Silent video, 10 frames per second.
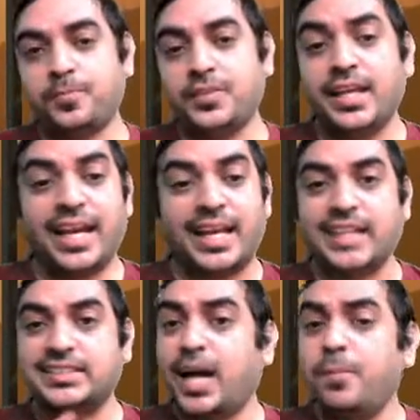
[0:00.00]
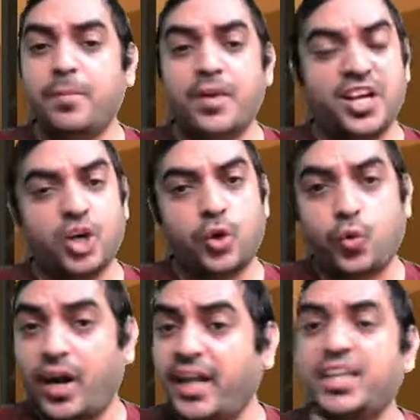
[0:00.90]
It has up
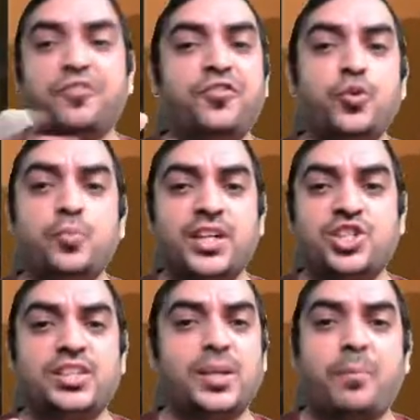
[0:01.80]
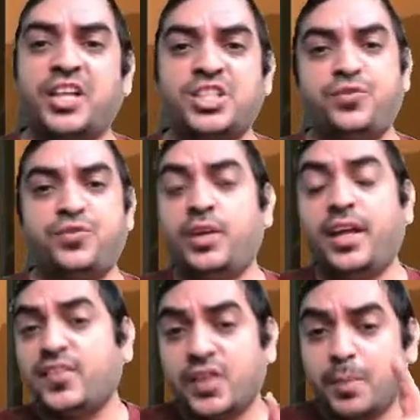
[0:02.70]
quite a few much in the past few
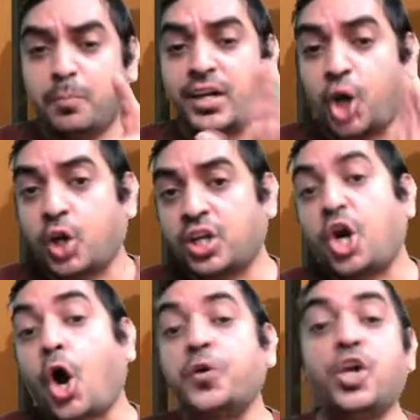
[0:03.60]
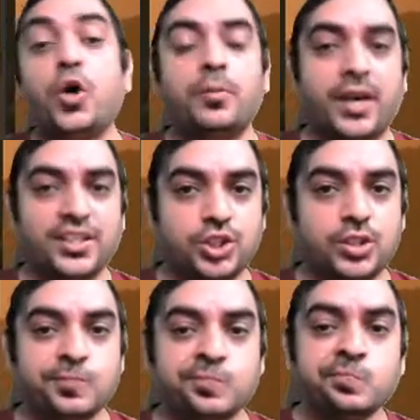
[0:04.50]
days, but not gone down
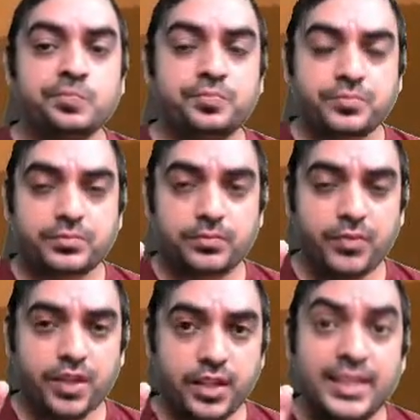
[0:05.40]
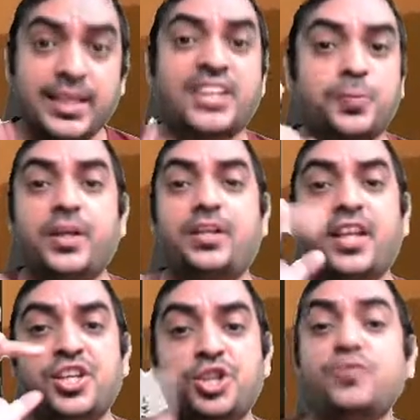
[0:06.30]
much in the
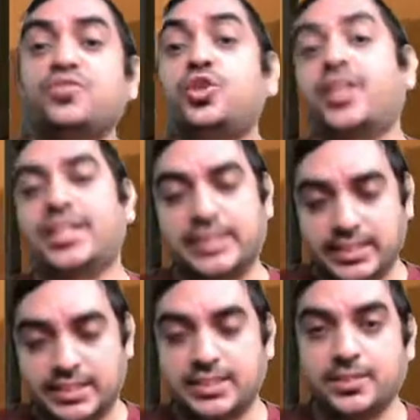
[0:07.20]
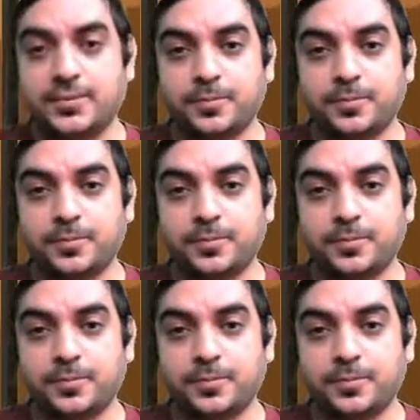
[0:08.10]
expectation of good results.